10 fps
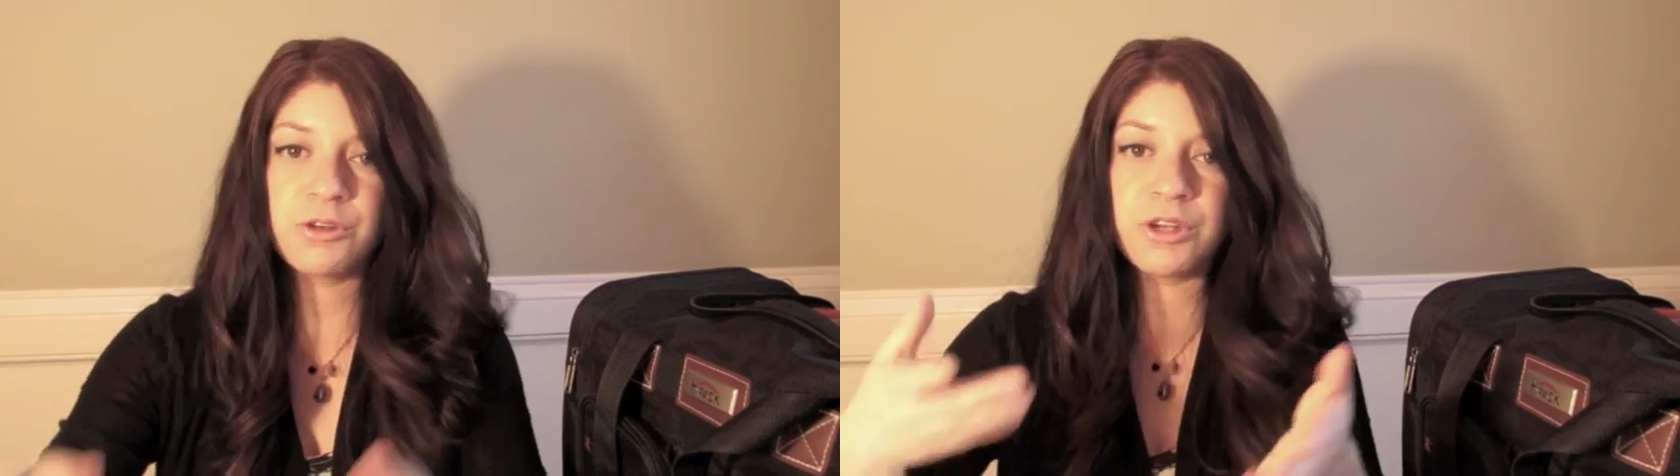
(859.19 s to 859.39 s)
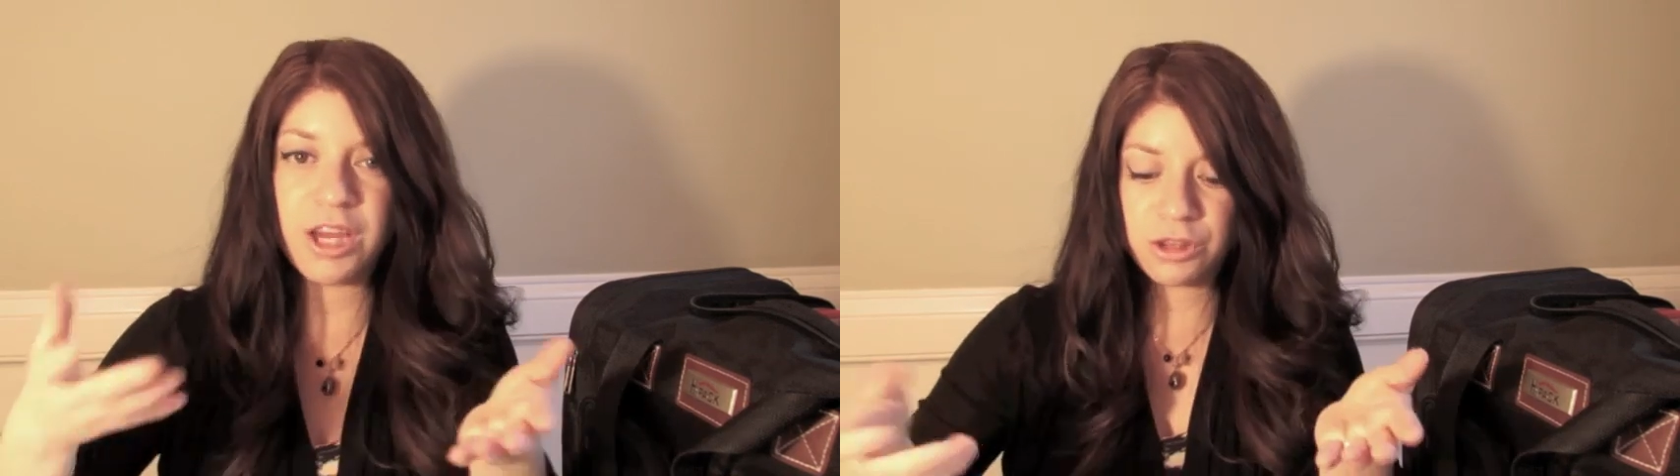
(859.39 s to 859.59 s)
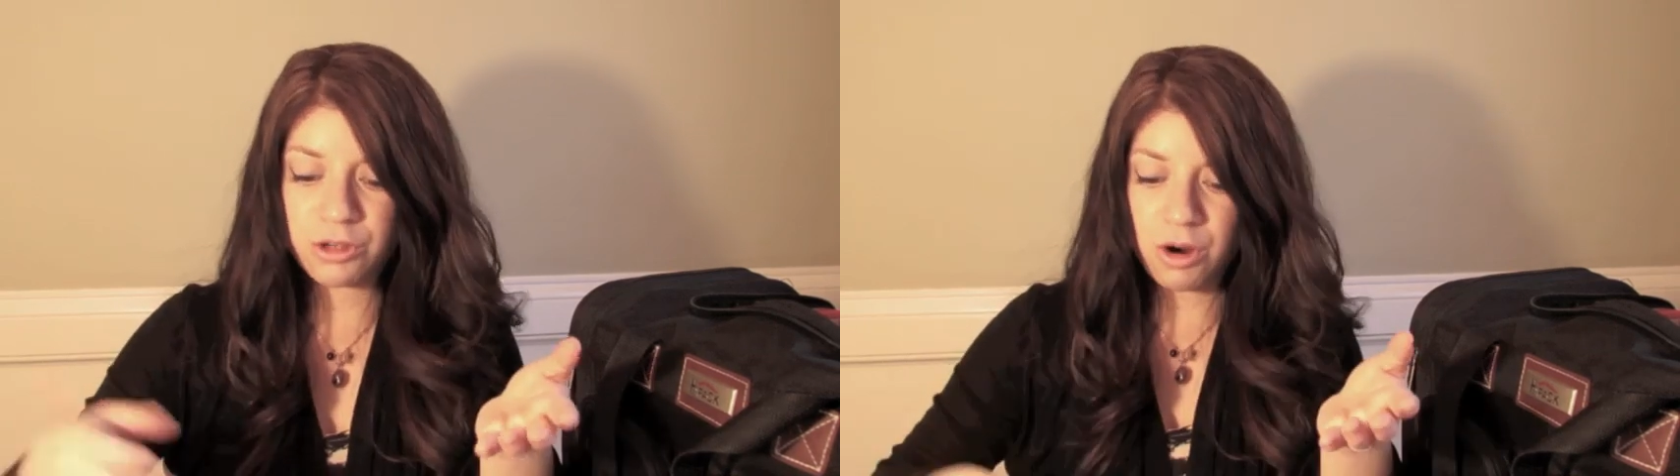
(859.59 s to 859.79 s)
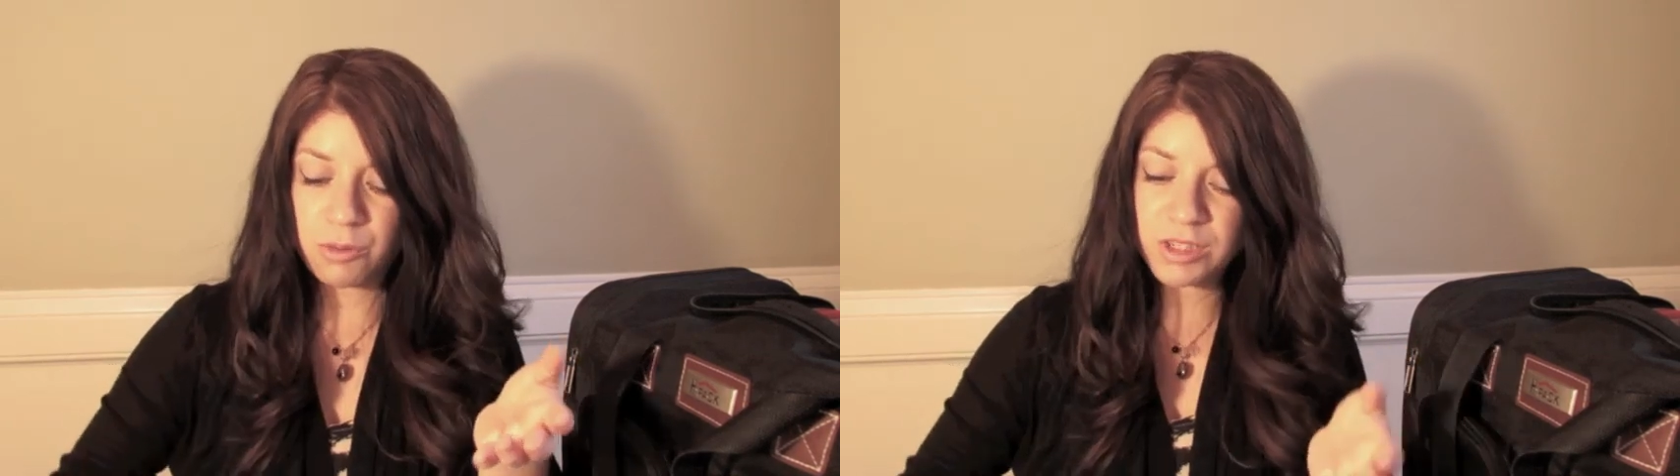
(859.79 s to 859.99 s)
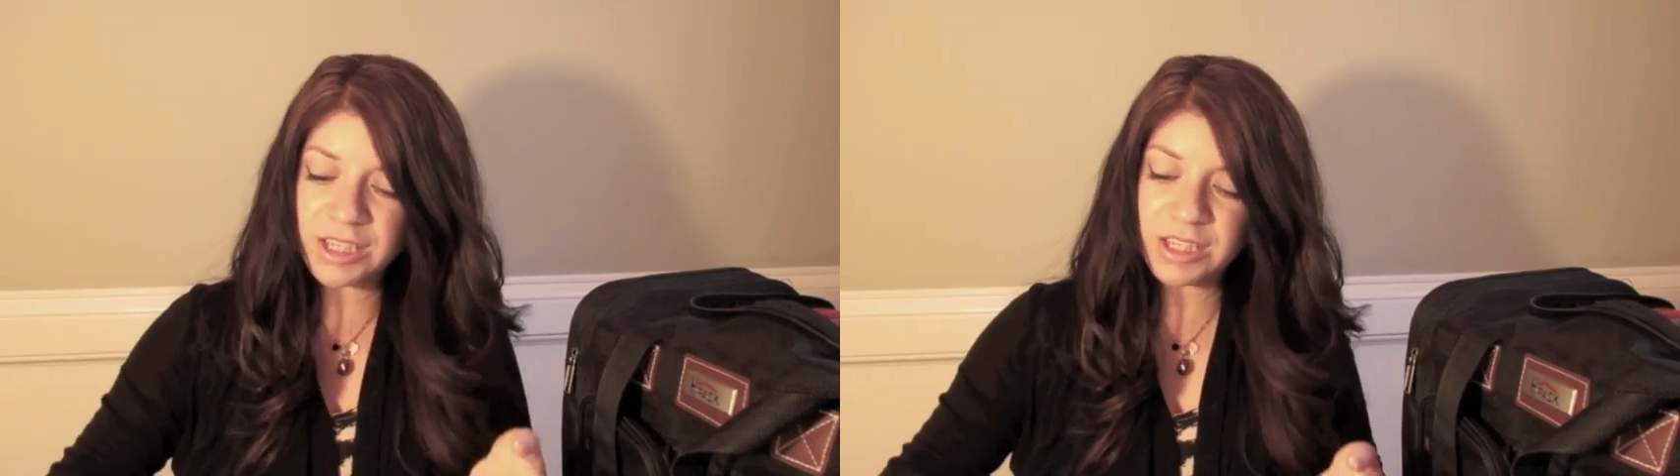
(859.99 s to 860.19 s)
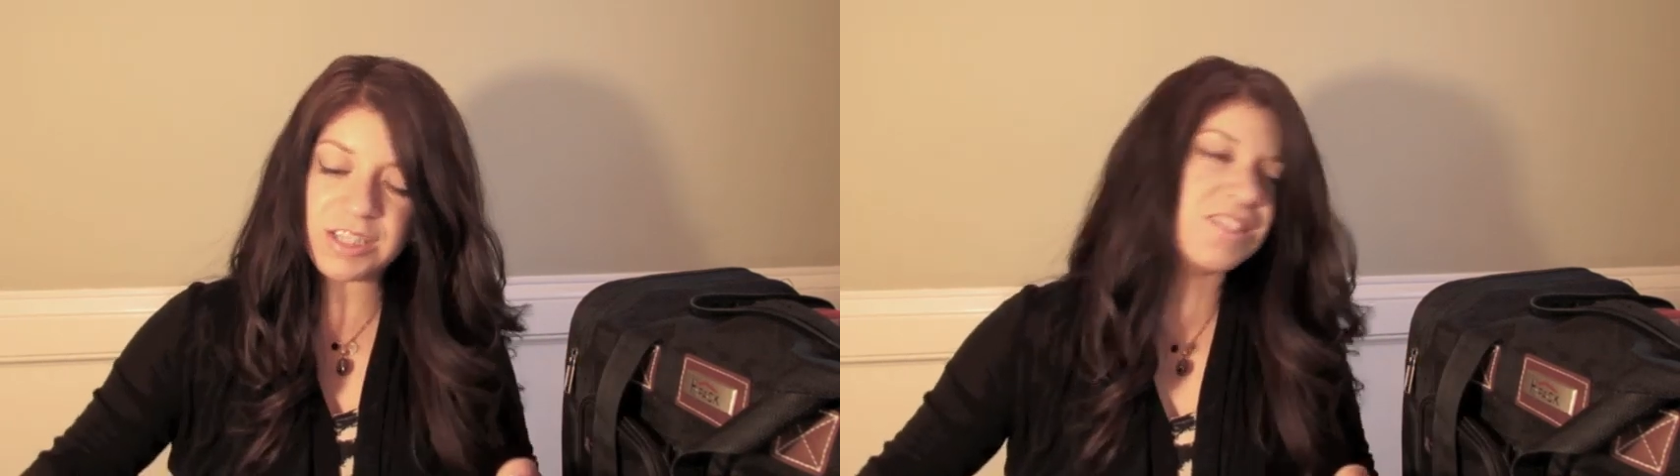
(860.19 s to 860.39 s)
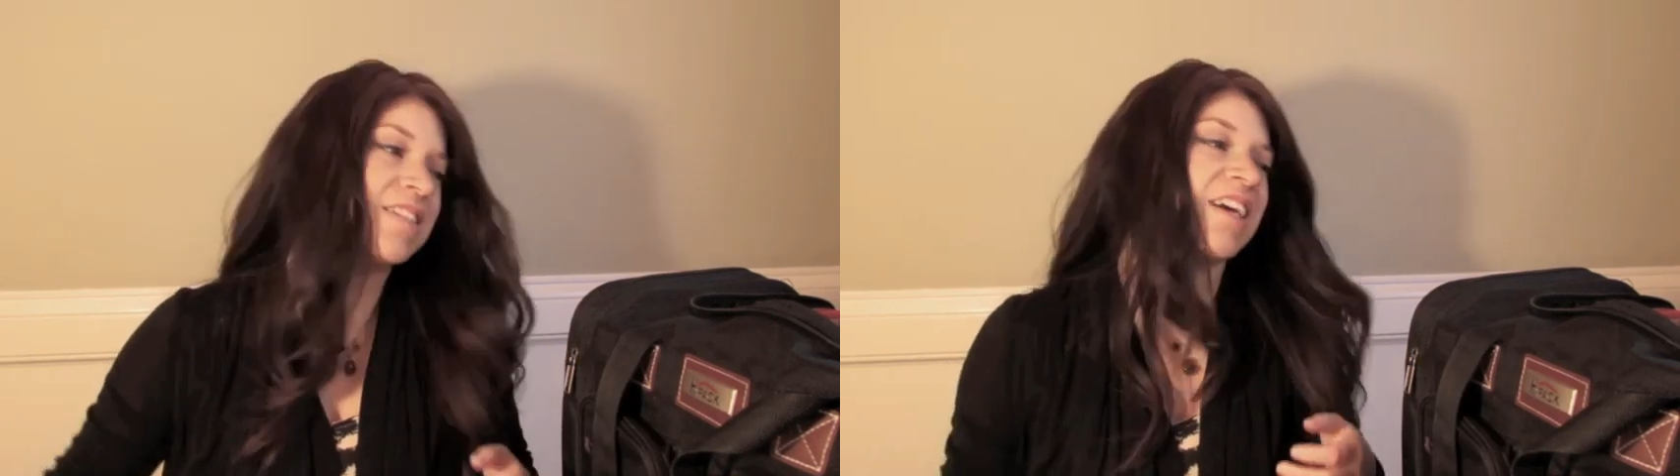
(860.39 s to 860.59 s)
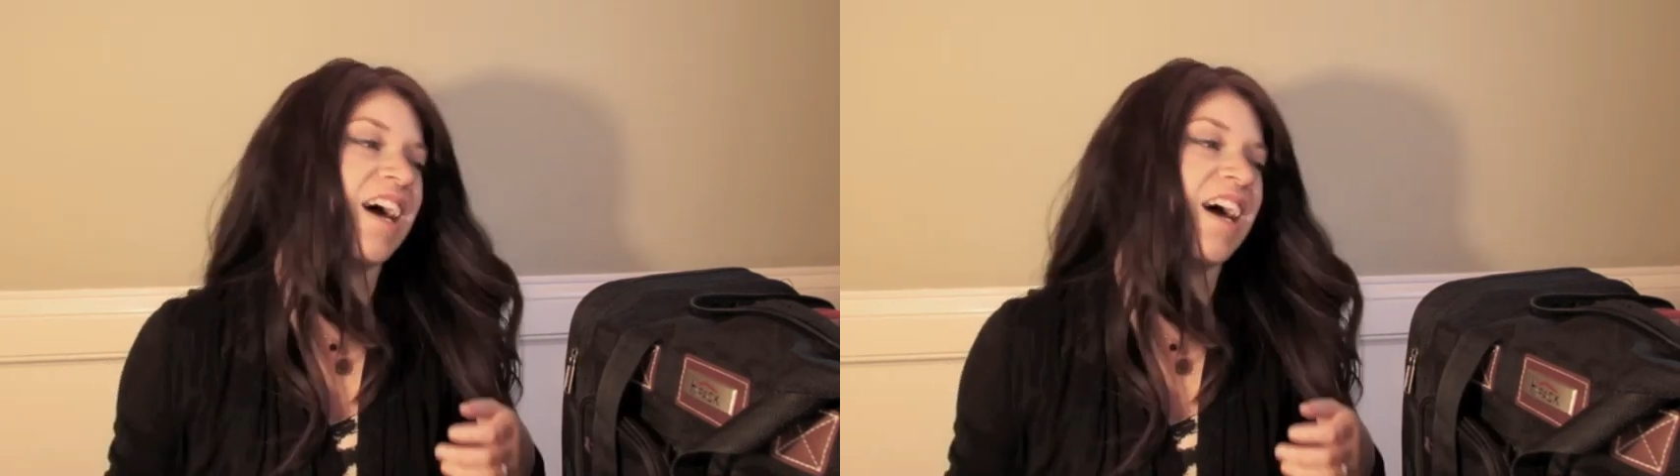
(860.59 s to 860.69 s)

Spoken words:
create their own kits.